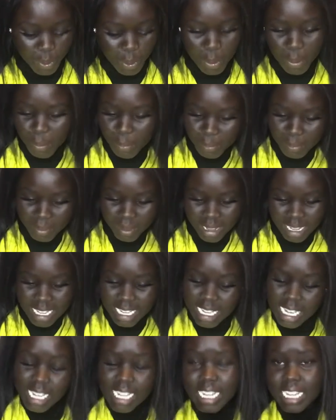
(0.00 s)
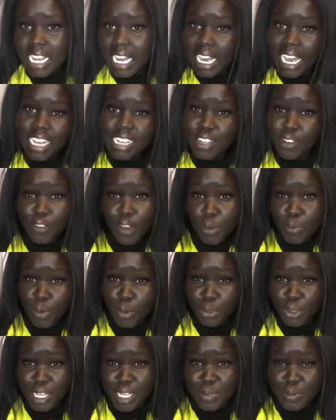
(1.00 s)
like. Oh, it's like as if I
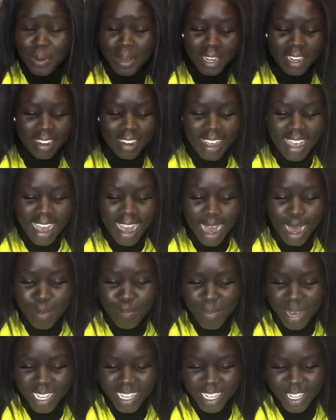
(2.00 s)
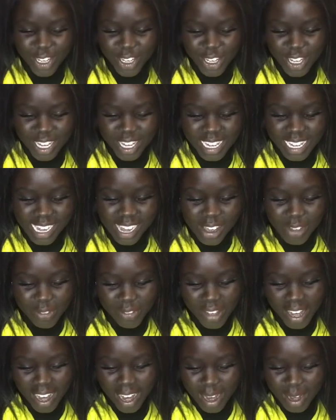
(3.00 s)
wrote this one. Messages.
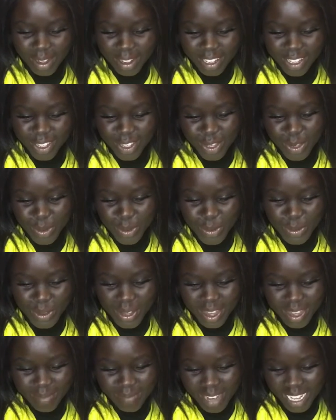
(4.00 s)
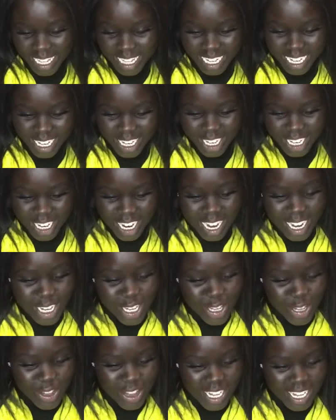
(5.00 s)
So the message.
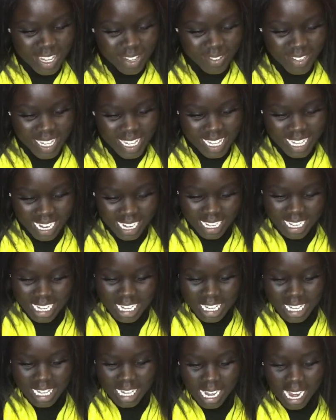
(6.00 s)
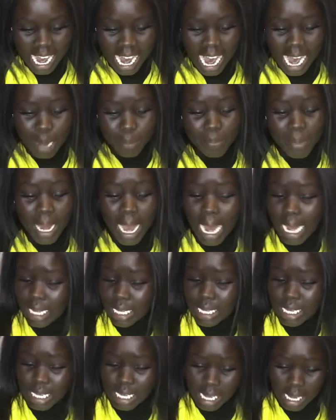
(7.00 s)
So this one says, I'm
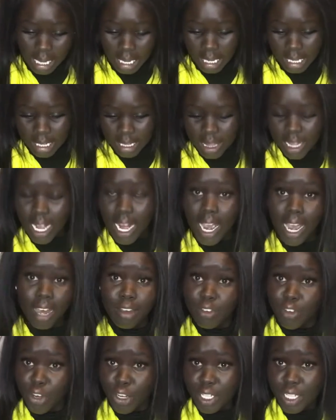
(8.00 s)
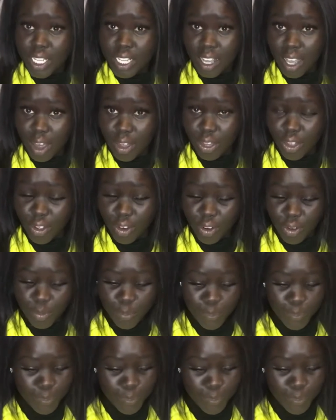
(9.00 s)
not saying that I have it all together,